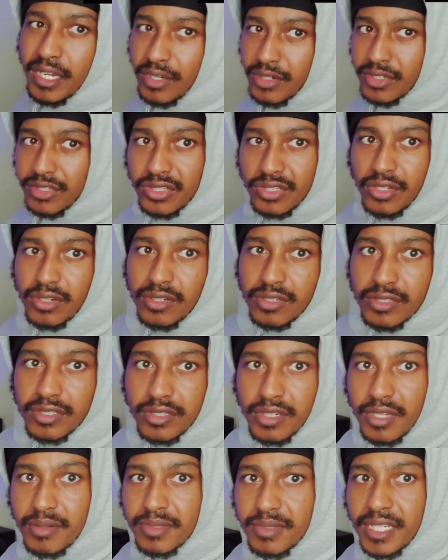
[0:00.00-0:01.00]
y'all the sauce,
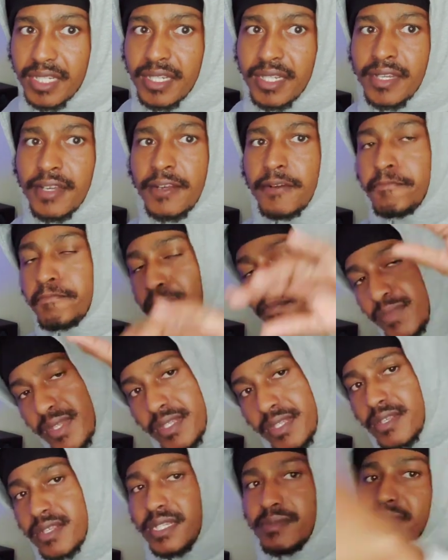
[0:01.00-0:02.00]
you know what I'm saying?
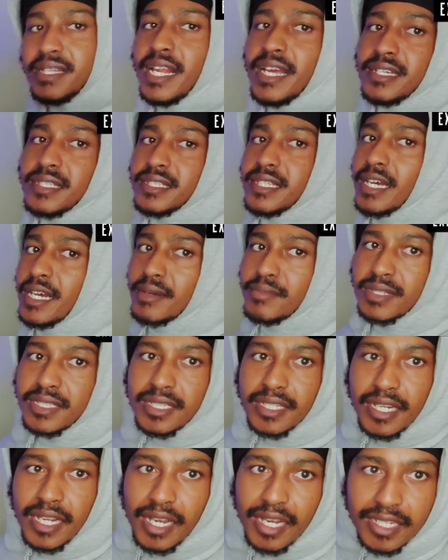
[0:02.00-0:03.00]
See me next time. It's
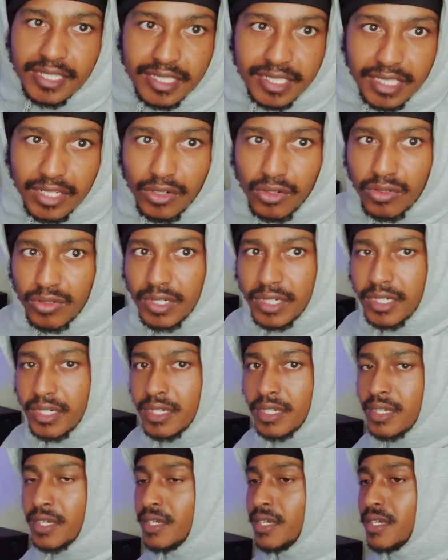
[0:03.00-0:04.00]
the guy G-Holy.
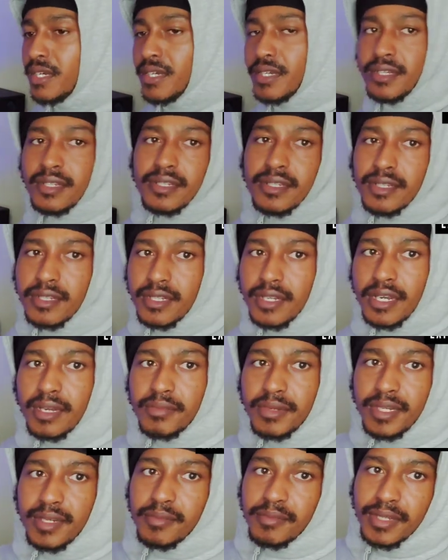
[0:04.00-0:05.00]

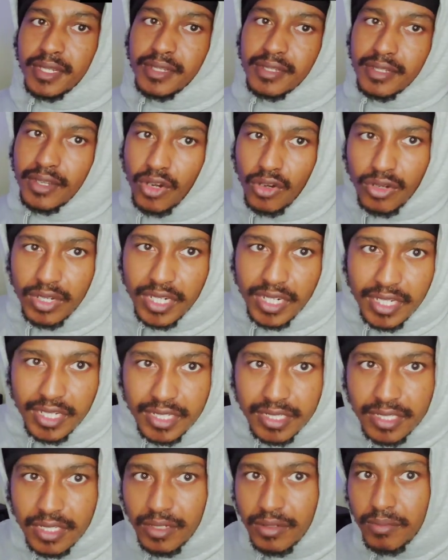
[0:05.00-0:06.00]
I'm here, man. Only He
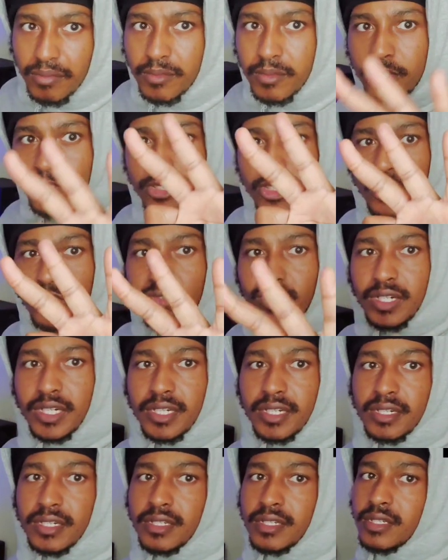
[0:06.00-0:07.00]
Is Him 3.
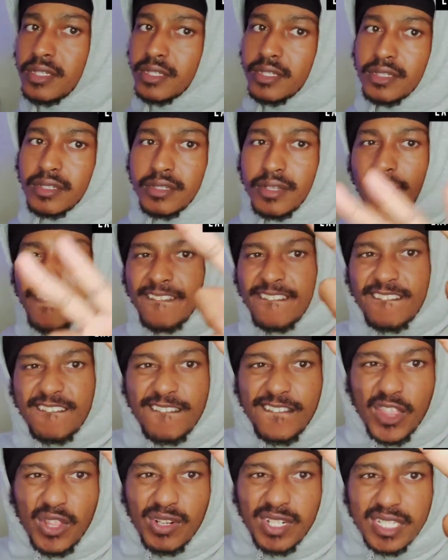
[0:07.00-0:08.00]

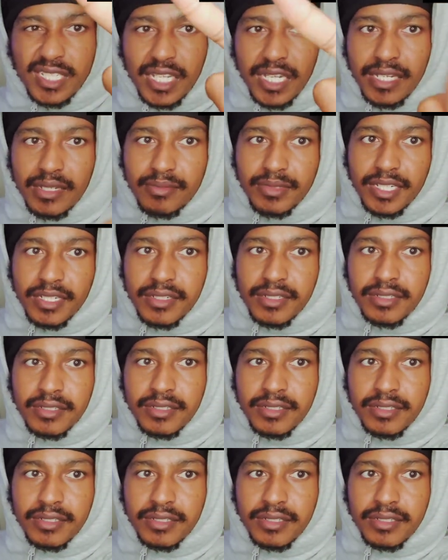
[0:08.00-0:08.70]
3 times, nigga.